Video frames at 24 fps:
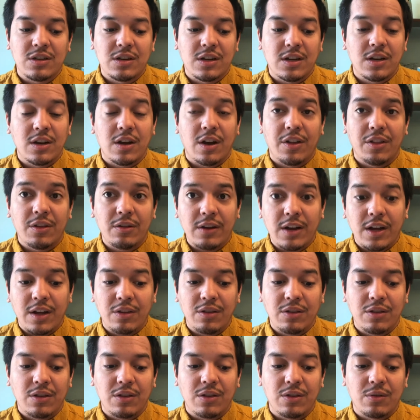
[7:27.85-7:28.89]
and other
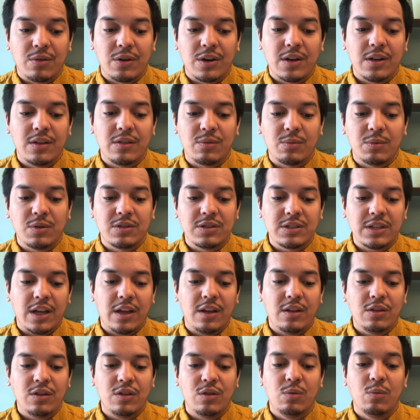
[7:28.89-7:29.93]
health authorities will
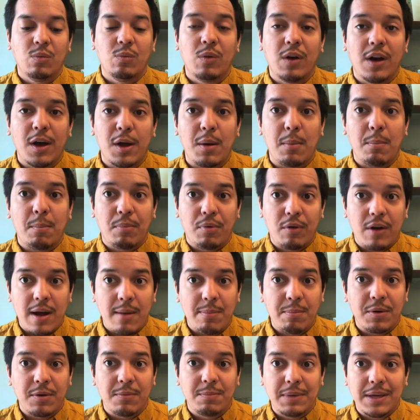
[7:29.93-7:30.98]
tell you what
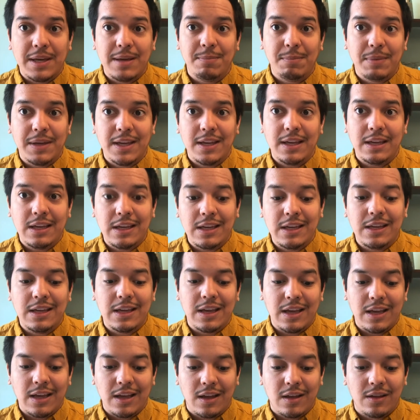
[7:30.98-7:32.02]
proper PPE
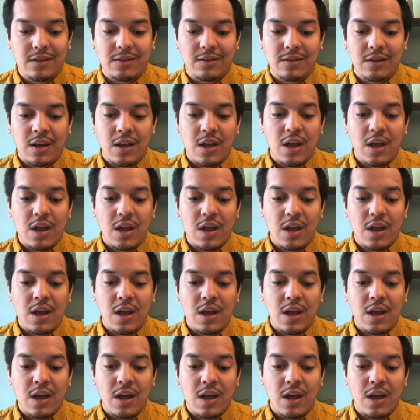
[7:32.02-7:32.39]
is.